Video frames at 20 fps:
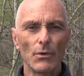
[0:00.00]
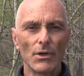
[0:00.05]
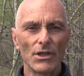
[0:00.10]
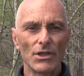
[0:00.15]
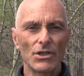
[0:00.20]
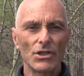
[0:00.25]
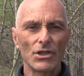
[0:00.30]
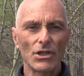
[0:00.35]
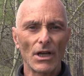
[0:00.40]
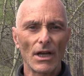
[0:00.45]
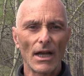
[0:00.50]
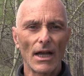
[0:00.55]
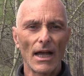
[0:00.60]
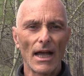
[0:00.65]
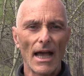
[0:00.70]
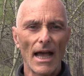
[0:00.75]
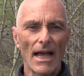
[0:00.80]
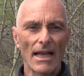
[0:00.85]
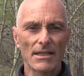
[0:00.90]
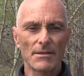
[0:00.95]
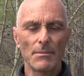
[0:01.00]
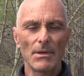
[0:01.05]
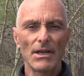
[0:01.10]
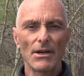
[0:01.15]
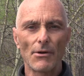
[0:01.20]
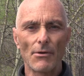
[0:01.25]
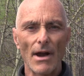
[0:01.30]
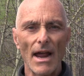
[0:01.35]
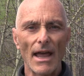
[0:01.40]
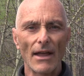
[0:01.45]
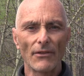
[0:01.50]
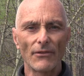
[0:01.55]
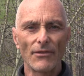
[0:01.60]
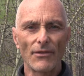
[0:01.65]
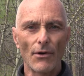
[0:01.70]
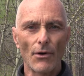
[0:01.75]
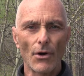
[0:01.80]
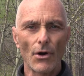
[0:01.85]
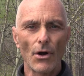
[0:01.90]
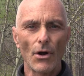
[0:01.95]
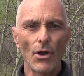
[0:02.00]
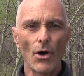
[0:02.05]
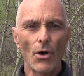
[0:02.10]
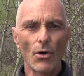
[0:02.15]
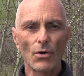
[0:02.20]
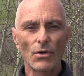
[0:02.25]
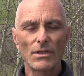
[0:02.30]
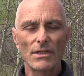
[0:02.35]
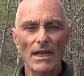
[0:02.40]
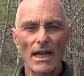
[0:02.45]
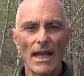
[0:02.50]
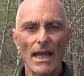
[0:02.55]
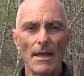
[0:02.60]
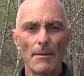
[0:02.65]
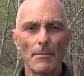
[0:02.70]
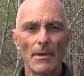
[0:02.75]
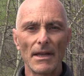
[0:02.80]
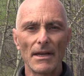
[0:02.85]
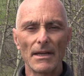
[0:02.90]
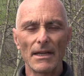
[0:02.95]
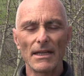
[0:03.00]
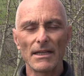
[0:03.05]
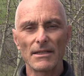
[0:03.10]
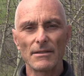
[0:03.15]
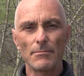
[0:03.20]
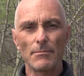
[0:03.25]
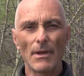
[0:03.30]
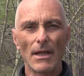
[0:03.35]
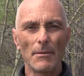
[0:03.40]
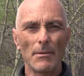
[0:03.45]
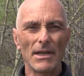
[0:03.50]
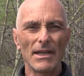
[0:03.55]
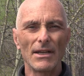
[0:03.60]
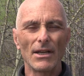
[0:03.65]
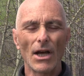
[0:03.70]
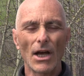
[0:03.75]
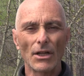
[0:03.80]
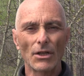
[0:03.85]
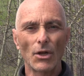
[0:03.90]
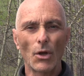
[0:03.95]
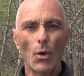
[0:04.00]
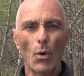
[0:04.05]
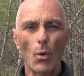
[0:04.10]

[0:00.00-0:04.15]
which uh, has been around for a long time and is maybe not